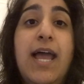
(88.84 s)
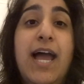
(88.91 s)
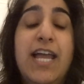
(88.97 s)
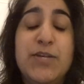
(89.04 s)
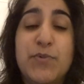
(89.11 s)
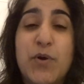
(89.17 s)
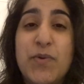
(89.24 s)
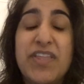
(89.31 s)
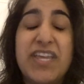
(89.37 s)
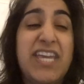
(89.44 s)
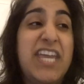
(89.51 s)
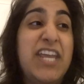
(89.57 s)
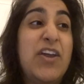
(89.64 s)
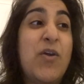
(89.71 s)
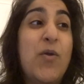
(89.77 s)
And you're probably
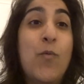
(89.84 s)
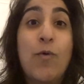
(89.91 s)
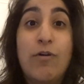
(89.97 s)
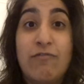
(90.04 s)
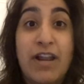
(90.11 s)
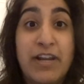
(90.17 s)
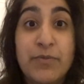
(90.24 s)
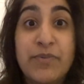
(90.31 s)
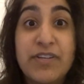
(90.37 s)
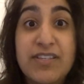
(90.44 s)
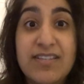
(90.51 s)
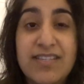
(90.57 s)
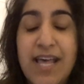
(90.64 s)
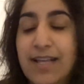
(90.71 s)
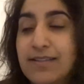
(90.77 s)
thinking, what
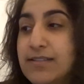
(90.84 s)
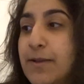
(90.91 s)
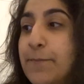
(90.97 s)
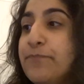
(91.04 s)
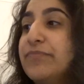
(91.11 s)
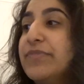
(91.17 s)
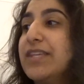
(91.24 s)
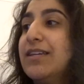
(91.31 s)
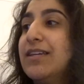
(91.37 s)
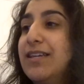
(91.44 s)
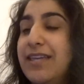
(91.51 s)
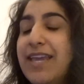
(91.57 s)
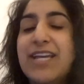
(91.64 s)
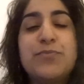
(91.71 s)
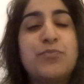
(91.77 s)
randomness is that?
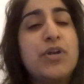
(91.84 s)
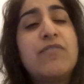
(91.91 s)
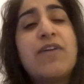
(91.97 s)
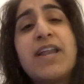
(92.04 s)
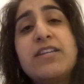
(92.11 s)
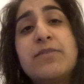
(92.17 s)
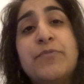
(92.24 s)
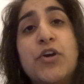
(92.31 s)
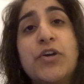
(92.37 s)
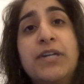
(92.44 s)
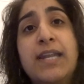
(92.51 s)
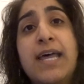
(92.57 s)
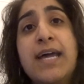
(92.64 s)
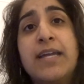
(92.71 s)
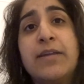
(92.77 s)
Yeah, it's pretty random, not
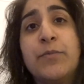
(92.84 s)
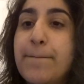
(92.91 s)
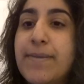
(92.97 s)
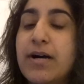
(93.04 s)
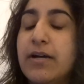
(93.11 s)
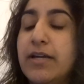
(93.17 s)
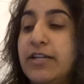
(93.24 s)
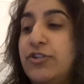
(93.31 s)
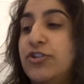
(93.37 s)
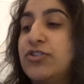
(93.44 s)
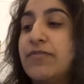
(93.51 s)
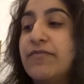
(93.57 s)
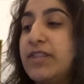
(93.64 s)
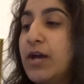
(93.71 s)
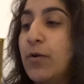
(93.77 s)
gonna lie, but it's just
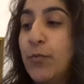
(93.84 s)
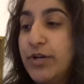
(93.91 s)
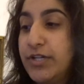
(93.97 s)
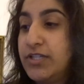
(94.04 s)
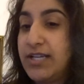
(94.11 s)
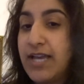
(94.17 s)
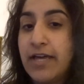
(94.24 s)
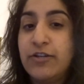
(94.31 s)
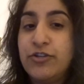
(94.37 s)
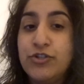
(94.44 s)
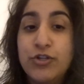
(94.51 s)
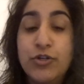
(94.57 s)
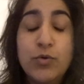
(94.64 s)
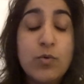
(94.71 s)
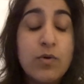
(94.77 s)
something that I wanted to kind of
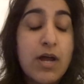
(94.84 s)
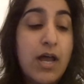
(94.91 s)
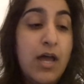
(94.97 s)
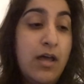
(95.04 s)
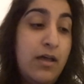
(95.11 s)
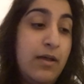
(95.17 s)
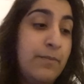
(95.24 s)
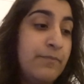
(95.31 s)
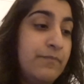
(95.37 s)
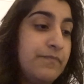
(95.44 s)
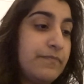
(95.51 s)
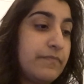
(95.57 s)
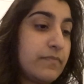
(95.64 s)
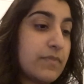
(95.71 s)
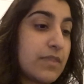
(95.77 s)
do. Um,
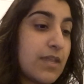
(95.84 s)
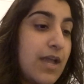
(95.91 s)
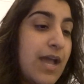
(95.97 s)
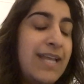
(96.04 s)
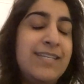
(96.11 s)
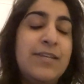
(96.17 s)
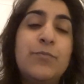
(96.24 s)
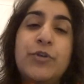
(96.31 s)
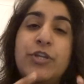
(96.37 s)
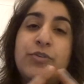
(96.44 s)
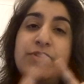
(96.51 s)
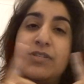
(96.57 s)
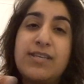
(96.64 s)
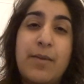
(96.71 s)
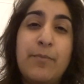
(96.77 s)
I didn't want to
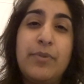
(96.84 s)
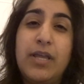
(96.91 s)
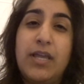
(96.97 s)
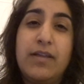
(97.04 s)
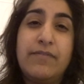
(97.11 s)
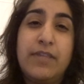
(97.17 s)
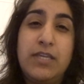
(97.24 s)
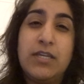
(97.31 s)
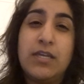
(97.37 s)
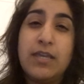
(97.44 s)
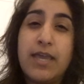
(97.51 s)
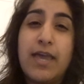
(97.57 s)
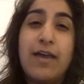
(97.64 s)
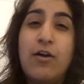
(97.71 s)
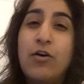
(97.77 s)
use a template that you can
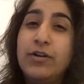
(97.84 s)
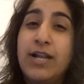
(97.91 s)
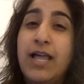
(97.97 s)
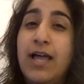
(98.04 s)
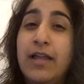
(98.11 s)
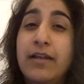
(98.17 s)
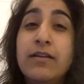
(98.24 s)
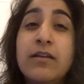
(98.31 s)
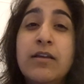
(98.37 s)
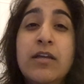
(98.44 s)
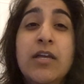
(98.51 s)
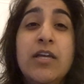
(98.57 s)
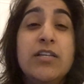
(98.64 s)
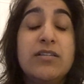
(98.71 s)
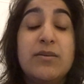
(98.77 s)
get online
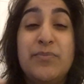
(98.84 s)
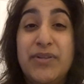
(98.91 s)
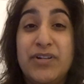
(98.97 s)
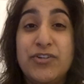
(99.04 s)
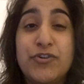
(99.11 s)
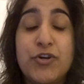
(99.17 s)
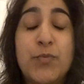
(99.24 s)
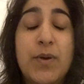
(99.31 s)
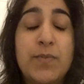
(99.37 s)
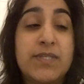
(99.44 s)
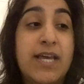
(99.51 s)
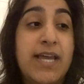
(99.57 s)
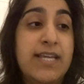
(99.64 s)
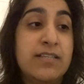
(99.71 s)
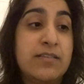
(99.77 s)
to build your own
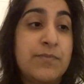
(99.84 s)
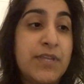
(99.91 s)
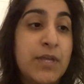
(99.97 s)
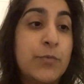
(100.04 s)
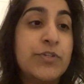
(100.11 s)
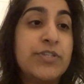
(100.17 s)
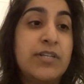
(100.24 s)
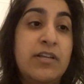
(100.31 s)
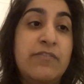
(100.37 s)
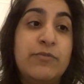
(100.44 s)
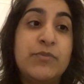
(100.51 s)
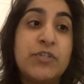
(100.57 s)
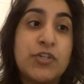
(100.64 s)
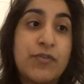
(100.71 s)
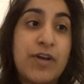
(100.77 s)
website. It's something I wanted to learn
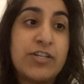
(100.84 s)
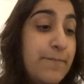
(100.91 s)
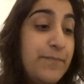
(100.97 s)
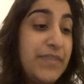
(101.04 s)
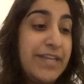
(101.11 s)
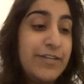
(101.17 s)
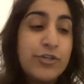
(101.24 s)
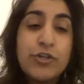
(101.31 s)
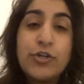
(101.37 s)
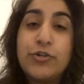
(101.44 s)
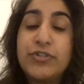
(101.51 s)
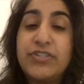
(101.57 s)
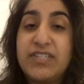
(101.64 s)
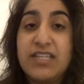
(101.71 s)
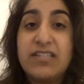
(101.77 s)
from scratch. And it took a
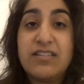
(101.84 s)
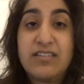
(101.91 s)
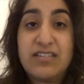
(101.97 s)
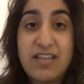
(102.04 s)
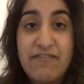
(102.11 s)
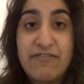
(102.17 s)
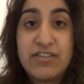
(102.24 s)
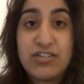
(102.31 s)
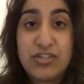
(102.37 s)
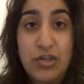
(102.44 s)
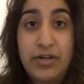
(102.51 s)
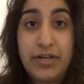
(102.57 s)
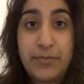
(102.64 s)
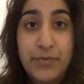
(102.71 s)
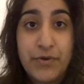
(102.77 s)
good six to seven
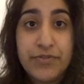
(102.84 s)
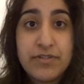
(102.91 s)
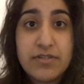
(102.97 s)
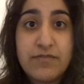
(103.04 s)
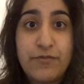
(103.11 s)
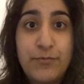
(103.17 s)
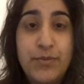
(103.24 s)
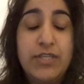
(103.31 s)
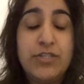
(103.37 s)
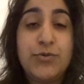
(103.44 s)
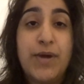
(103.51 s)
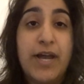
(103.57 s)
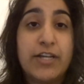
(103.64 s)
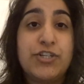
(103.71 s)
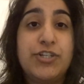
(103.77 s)
solid months for me
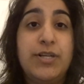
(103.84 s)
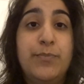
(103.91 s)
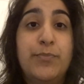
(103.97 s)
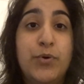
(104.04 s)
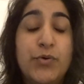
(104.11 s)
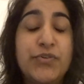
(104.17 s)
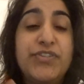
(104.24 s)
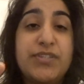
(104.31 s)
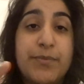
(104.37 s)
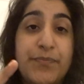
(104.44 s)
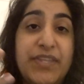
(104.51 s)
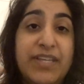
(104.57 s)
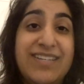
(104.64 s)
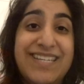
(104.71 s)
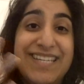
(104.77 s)
to actually put
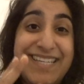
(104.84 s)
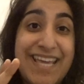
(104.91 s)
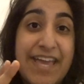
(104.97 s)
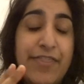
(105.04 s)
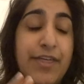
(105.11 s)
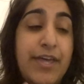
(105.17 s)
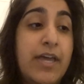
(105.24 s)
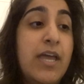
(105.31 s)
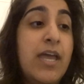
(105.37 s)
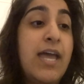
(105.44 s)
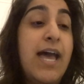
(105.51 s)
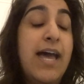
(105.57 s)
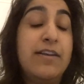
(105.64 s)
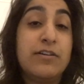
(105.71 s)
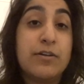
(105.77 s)
something together
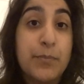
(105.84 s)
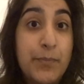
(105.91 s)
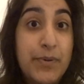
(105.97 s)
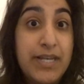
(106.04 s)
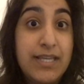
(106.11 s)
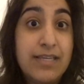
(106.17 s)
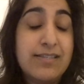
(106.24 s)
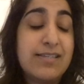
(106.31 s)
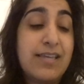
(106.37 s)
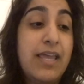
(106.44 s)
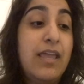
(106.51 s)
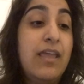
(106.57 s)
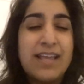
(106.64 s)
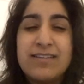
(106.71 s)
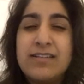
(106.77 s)
and complete
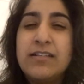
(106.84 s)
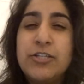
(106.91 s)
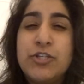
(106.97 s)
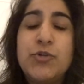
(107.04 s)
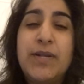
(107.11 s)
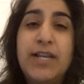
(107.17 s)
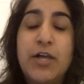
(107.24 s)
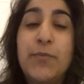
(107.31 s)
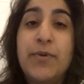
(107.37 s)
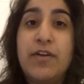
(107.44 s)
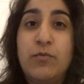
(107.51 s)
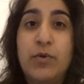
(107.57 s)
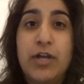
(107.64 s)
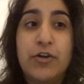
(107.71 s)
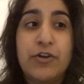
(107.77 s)
it. I still need to do a little bit
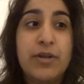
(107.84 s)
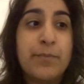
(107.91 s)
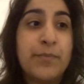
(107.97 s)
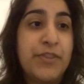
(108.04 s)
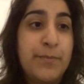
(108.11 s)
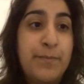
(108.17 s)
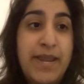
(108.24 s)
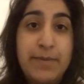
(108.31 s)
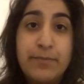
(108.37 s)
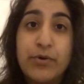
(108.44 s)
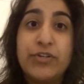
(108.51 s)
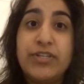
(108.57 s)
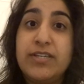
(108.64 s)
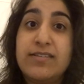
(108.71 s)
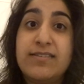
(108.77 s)
of work on it, but the main
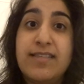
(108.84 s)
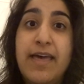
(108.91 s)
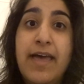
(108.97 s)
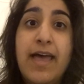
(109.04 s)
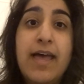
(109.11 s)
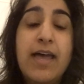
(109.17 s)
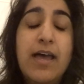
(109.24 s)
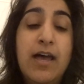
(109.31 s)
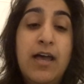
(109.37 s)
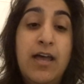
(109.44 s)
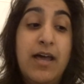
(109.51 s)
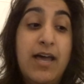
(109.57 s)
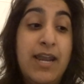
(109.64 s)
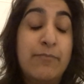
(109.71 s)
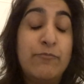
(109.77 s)
body is there.
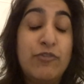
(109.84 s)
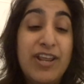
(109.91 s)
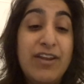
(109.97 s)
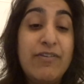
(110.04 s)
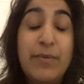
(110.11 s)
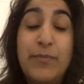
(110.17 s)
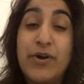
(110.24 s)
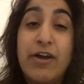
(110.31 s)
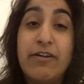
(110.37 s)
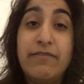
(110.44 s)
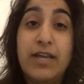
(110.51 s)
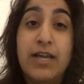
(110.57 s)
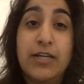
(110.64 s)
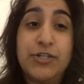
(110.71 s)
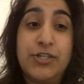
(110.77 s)
Uh, and I'm really, really proud of
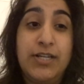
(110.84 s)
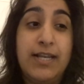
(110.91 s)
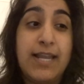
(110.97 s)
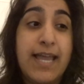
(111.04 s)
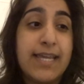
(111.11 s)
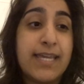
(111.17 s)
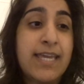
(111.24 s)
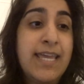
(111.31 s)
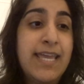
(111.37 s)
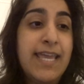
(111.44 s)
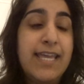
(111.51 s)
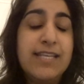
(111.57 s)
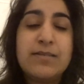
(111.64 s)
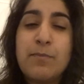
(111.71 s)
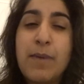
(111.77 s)
it actually. Like,
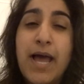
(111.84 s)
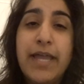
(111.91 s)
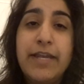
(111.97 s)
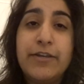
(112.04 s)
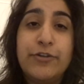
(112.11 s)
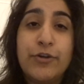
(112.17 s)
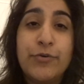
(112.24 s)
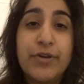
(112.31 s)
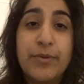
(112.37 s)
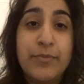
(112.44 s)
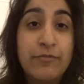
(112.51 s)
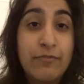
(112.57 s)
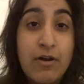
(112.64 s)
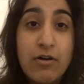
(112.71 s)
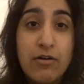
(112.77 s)
it's minor, don't get
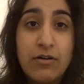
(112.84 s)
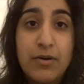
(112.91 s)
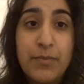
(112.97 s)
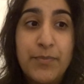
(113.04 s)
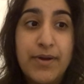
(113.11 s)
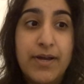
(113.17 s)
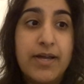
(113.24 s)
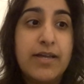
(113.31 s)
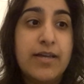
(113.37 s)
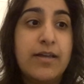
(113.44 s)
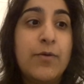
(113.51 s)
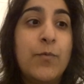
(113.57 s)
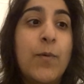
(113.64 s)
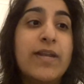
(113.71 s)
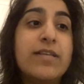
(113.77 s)
me wrong, but
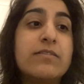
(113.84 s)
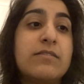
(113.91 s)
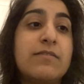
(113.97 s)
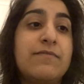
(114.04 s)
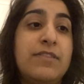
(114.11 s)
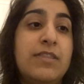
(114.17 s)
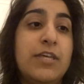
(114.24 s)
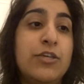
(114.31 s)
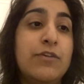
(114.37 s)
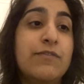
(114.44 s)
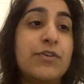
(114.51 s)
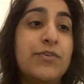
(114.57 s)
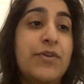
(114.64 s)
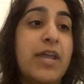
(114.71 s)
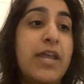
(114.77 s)
when it's something that you've
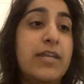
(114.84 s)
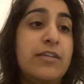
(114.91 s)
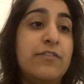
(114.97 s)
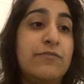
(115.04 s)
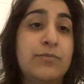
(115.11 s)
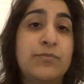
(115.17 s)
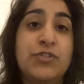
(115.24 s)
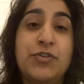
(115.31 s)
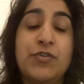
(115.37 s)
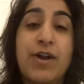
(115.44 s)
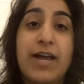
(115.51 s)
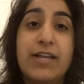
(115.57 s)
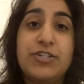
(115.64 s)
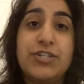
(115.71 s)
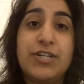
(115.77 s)
created from
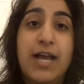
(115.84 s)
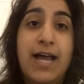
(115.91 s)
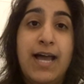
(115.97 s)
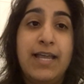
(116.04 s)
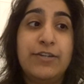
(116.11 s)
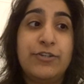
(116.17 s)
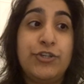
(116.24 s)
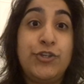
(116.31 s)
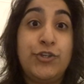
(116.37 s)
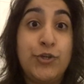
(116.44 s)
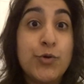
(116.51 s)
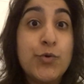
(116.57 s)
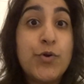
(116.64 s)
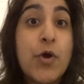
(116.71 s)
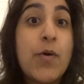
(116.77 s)
scratch and
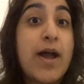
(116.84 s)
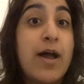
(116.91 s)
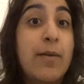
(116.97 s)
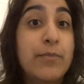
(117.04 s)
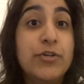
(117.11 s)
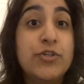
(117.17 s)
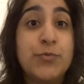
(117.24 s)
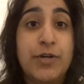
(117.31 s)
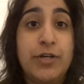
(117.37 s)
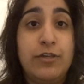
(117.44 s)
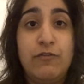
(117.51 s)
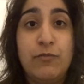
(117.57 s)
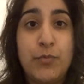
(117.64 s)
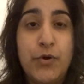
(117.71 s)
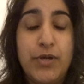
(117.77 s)
you know how much
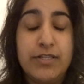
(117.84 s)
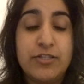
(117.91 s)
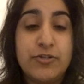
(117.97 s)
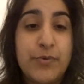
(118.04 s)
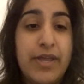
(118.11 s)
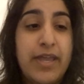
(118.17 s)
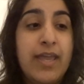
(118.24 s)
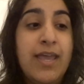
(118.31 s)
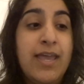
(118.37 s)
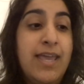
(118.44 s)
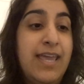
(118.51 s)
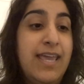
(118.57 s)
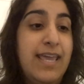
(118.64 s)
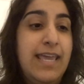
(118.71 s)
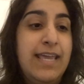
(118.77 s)
work you've put into it,
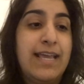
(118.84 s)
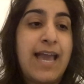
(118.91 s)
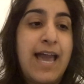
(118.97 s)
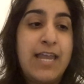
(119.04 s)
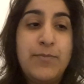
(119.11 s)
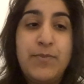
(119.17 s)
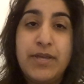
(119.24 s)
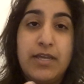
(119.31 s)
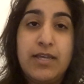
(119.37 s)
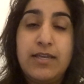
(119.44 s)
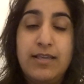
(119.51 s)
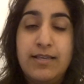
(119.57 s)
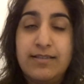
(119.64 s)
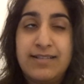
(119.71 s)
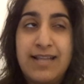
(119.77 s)
it kind of,
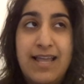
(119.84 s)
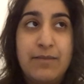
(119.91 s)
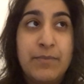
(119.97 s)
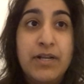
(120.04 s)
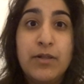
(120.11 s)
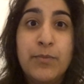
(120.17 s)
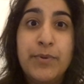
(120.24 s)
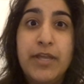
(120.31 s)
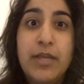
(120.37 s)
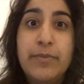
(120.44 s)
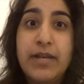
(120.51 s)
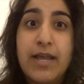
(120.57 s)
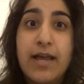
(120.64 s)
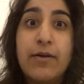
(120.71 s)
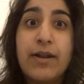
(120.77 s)
it's like my little
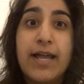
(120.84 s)
baby now.